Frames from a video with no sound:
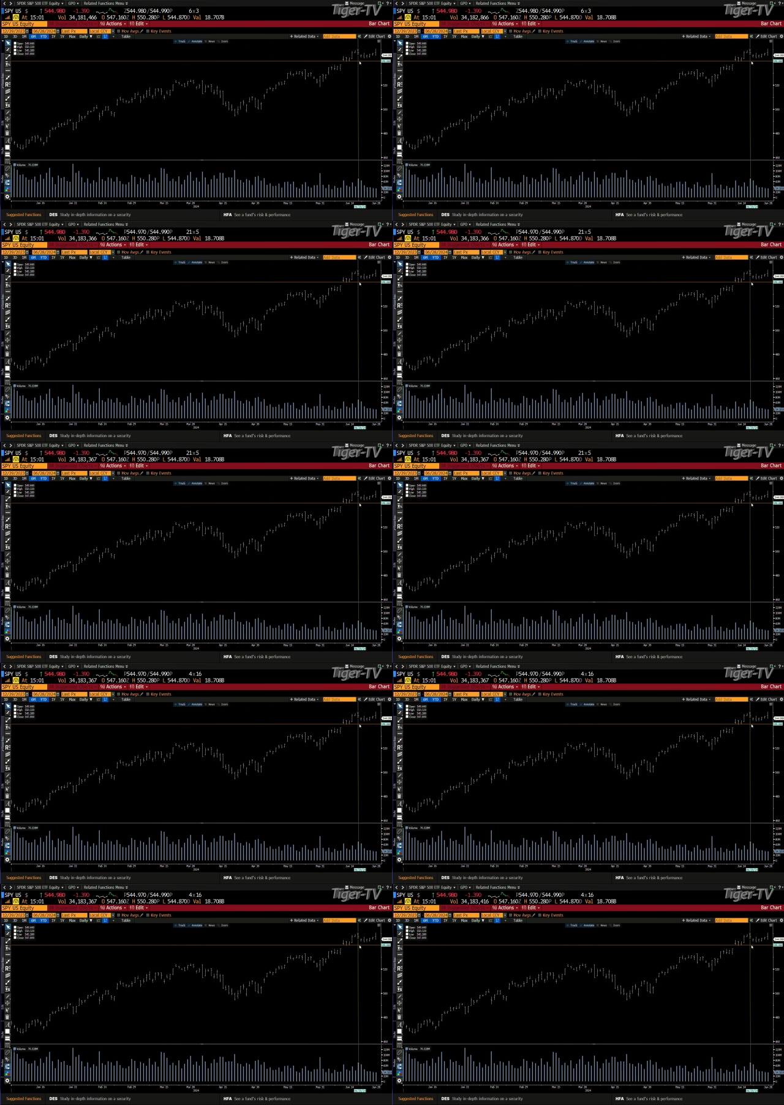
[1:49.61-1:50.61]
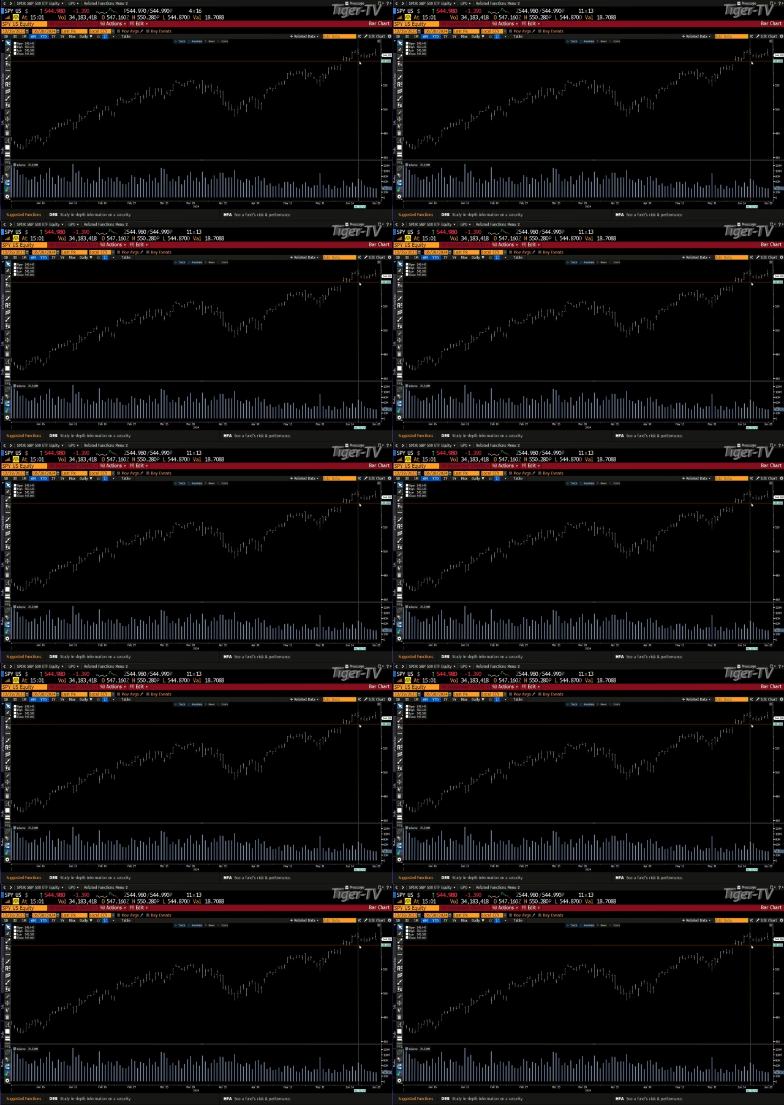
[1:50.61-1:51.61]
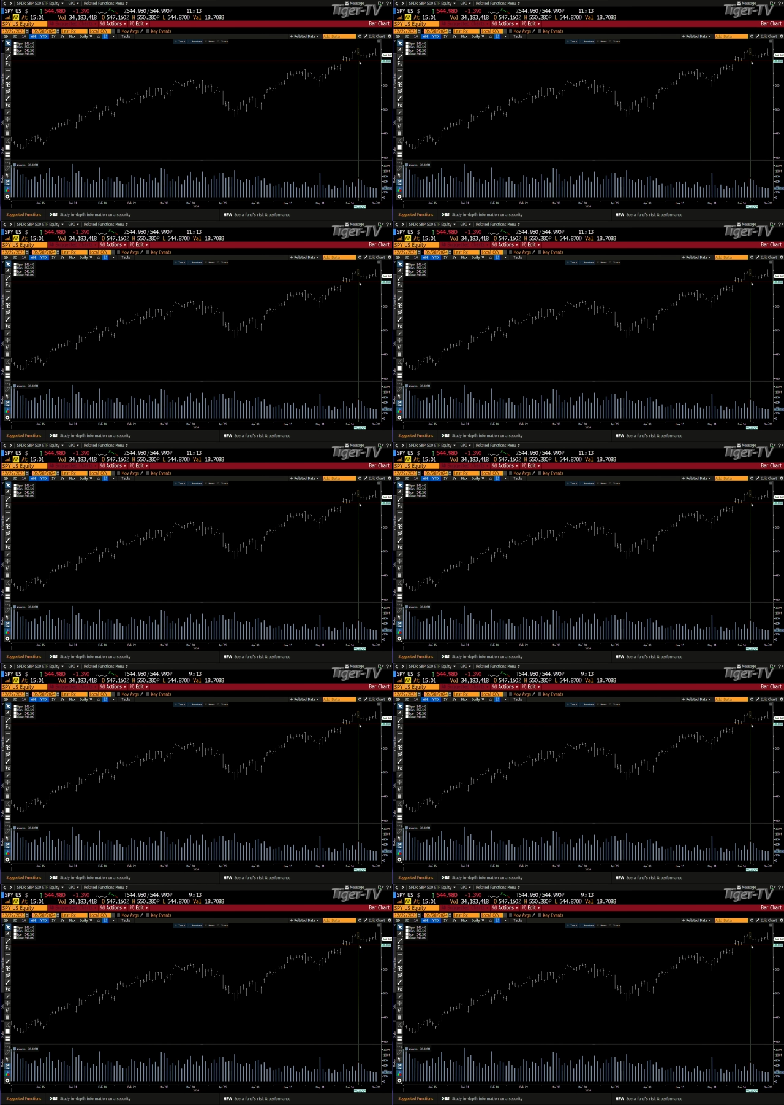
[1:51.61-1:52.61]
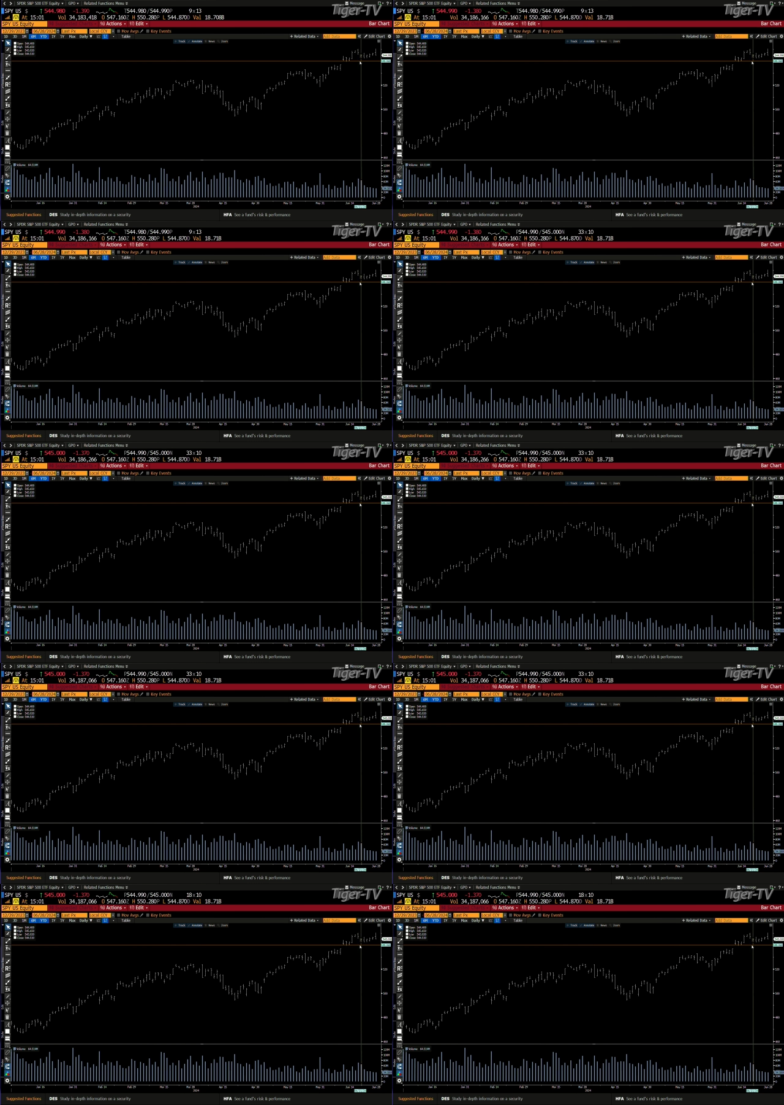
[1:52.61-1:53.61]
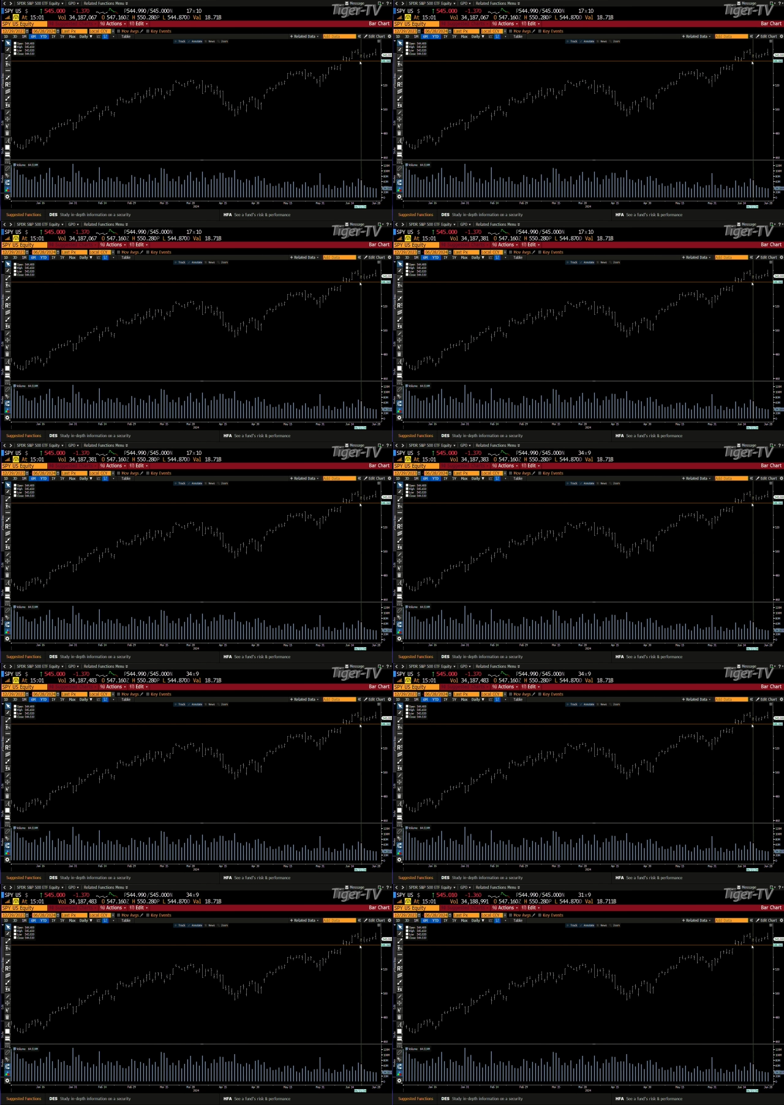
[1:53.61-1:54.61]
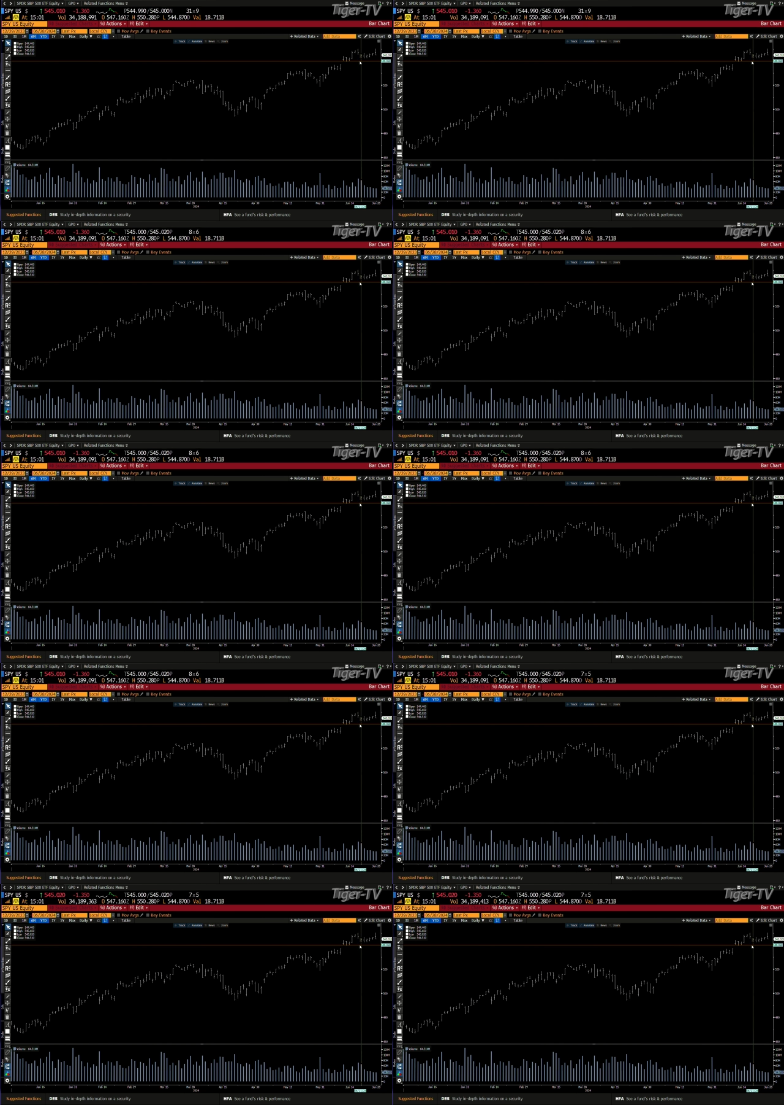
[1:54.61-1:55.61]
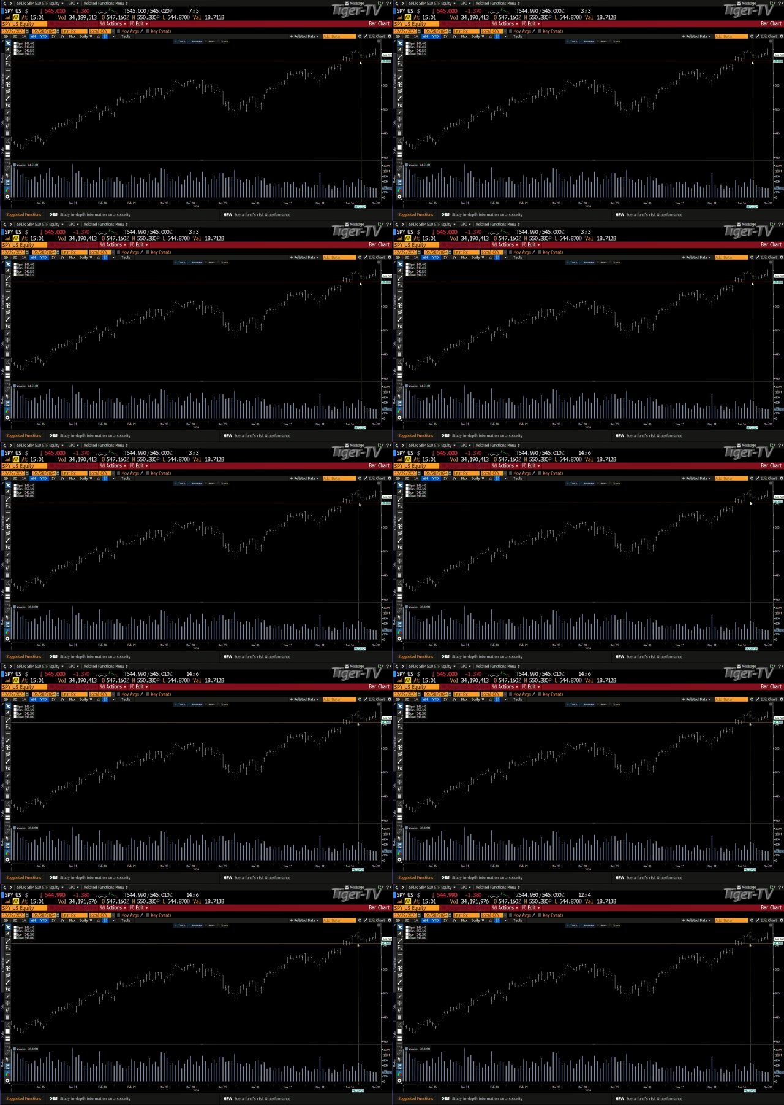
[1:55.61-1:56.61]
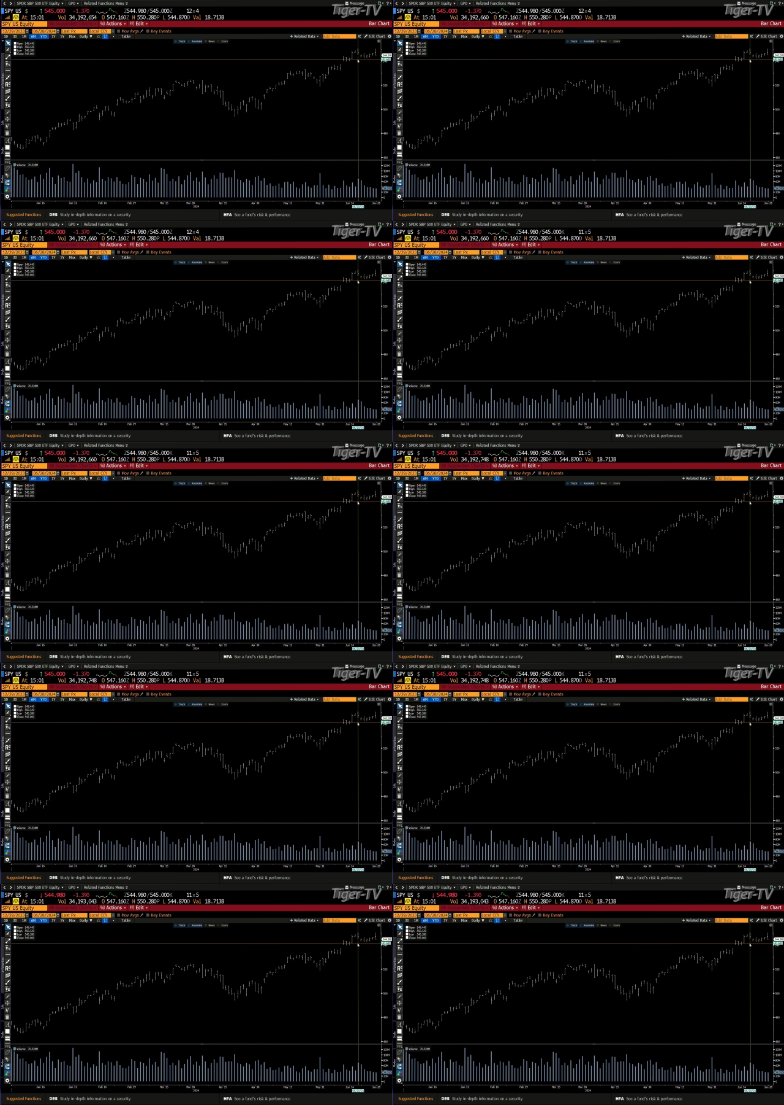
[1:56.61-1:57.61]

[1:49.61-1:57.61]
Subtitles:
Nobody's mouth can be seen.